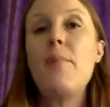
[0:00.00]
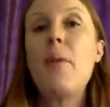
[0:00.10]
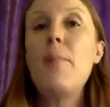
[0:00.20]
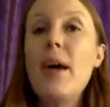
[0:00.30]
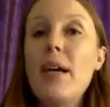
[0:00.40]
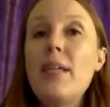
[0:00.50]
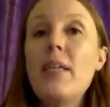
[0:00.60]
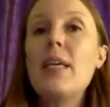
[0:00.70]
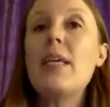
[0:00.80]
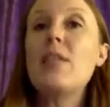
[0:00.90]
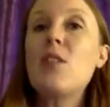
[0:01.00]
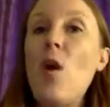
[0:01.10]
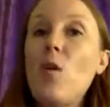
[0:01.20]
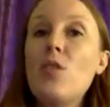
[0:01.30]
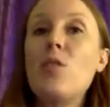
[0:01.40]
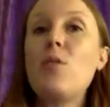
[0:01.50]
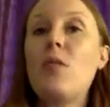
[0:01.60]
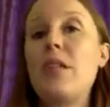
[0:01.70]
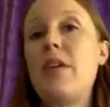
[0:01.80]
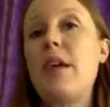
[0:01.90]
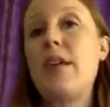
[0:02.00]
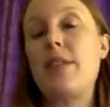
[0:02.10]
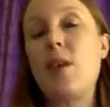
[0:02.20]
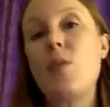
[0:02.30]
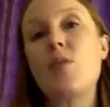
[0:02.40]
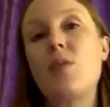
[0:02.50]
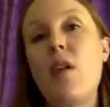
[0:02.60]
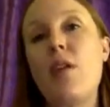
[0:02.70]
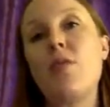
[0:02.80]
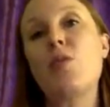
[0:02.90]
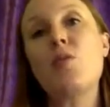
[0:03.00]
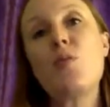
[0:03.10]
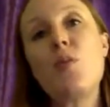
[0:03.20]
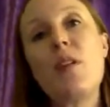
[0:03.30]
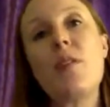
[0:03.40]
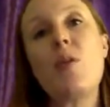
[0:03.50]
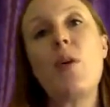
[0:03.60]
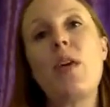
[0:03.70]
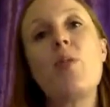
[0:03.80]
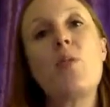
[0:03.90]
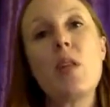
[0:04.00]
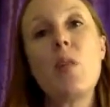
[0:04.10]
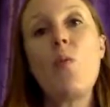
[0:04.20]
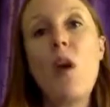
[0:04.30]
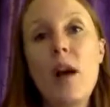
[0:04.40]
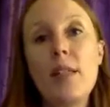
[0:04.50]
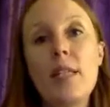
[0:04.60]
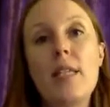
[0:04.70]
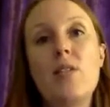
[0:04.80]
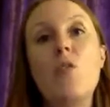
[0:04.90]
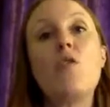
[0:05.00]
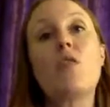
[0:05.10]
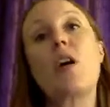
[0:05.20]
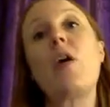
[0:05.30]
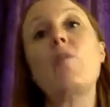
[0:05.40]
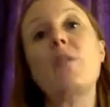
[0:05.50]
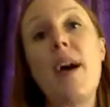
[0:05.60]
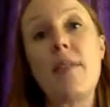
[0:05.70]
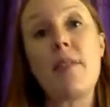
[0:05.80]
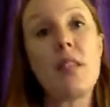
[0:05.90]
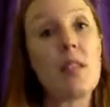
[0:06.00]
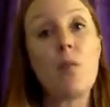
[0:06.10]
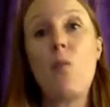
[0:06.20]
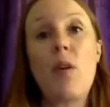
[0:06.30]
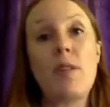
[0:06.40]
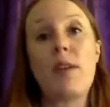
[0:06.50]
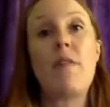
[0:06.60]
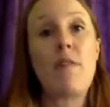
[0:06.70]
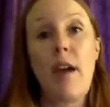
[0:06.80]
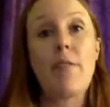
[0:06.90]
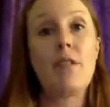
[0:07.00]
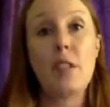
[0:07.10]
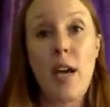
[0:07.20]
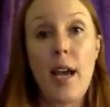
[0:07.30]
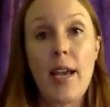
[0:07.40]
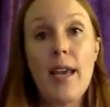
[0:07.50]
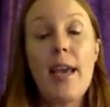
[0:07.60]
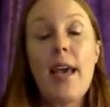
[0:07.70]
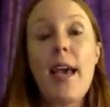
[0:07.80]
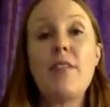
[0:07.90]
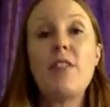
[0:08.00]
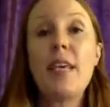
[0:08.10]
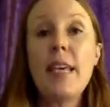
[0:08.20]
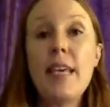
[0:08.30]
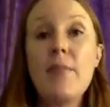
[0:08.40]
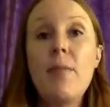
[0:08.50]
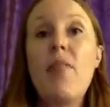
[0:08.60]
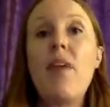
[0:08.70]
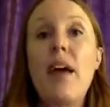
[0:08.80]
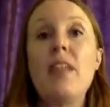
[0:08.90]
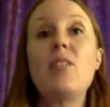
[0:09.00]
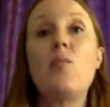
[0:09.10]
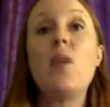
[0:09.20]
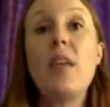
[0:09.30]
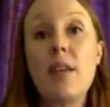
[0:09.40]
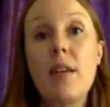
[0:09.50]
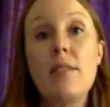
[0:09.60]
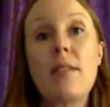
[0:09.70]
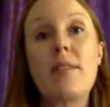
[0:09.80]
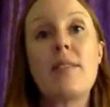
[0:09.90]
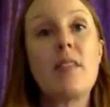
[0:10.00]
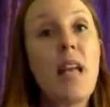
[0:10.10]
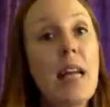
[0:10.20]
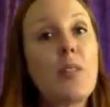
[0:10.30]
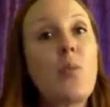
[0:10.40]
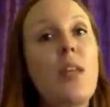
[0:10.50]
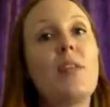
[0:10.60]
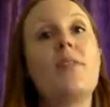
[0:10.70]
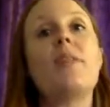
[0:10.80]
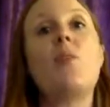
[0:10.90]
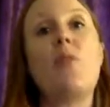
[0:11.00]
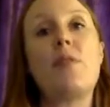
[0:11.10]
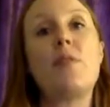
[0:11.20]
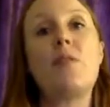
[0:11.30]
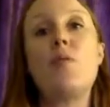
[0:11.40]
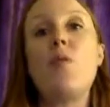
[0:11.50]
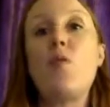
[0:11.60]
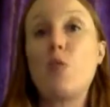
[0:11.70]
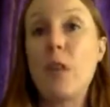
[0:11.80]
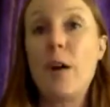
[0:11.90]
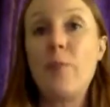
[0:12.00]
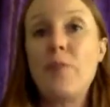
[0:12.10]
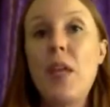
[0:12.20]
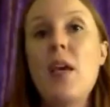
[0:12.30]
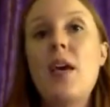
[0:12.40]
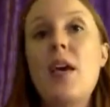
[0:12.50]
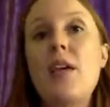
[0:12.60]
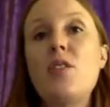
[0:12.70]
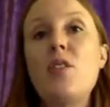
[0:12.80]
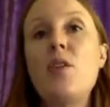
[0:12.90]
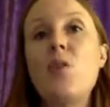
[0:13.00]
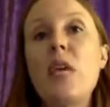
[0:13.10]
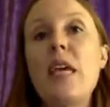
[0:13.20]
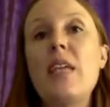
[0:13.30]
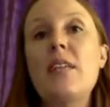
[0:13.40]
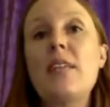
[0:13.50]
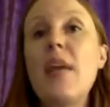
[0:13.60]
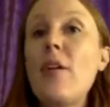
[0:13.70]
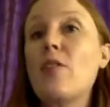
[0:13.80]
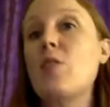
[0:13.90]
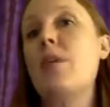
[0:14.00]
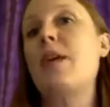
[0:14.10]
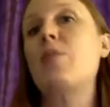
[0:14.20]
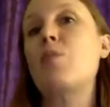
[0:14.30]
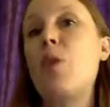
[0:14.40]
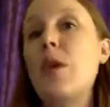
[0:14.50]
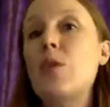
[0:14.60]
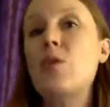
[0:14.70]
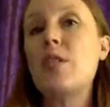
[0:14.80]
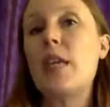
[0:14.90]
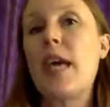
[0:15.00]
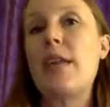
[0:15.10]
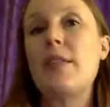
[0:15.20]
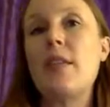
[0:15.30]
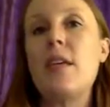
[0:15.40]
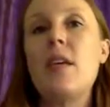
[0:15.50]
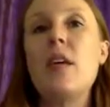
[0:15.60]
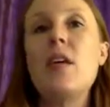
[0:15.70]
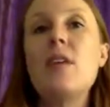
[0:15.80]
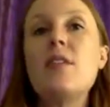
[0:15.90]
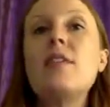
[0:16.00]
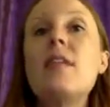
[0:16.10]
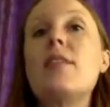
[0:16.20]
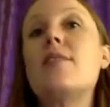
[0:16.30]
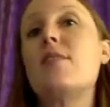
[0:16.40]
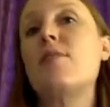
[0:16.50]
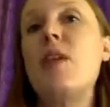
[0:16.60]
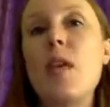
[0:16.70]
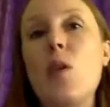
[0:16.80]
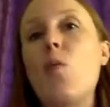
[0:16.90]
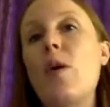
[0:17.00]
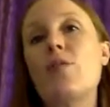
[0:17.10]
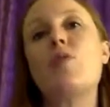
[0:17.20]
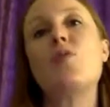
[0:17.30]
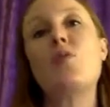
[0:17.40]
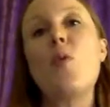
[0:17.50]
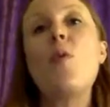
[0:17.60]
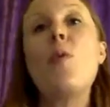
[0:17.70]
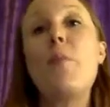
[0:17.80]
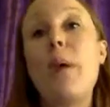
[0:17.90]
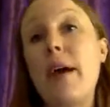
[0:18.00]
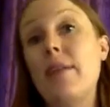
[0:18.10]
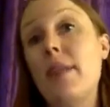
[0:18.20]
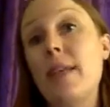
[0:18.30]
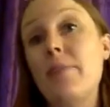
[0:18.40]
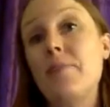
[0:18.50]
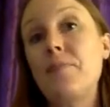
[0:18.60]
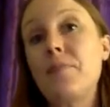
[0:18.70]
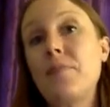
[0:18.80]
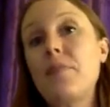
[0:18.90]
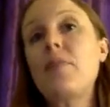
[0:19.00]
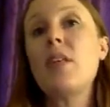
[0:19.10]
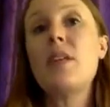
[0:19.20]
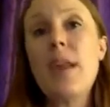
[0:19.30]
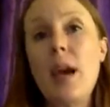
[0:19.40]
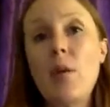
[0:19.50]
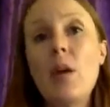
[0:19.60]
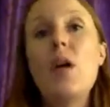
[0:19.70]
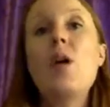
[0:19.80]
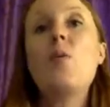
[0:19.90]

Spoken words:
but it's also clear as he goes along in the story that what he really wants is to overcome death. He doesn't want to ever have to die. And to him, that is weakness. That's the last weakness he wants to overcome. And so his character becomes more interesting as he seeks this thing he wants so badly. Now, we're